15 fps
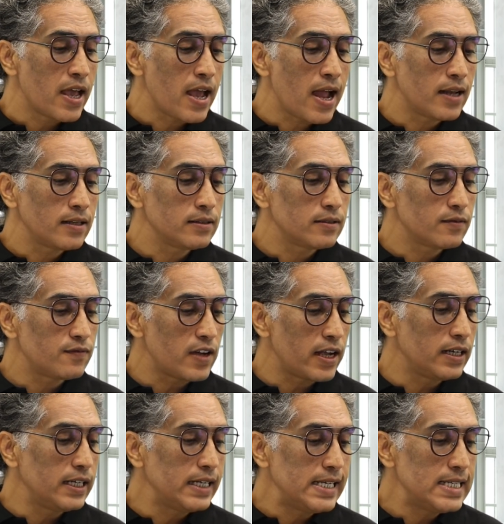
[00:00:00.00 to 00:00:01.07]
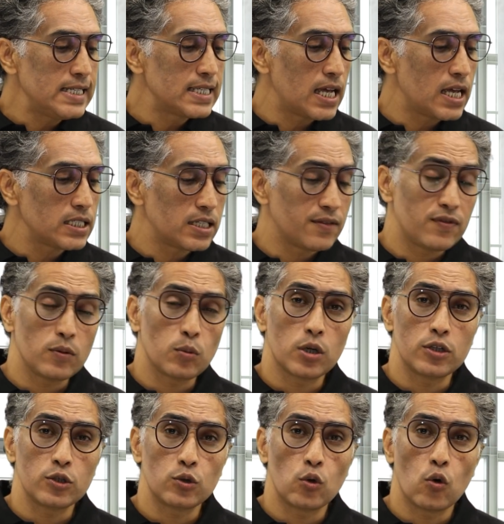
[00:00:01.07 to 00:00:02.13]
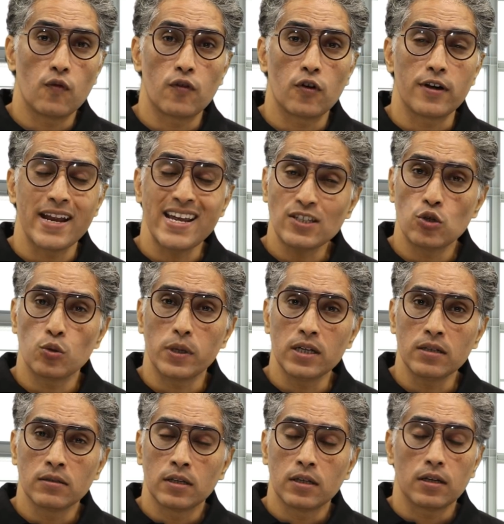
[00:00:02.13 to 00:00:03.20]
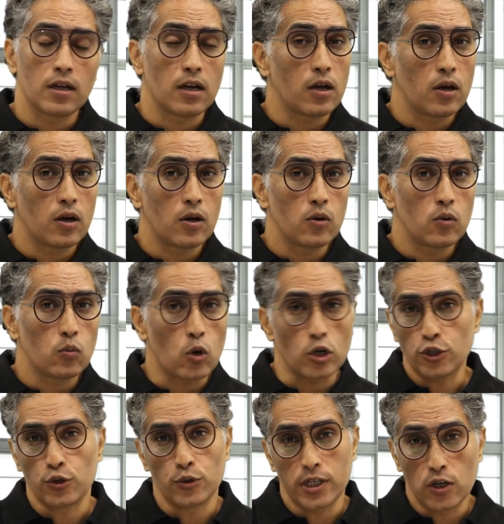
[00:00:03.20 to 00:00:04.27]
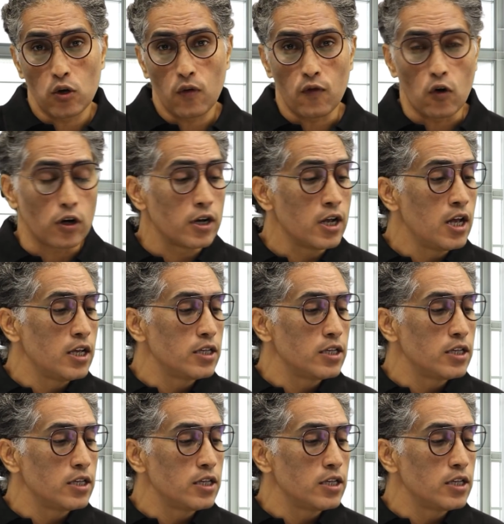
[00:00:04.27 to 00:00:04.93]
And finally, he's asked if he were to go for an SUV, what should he go for?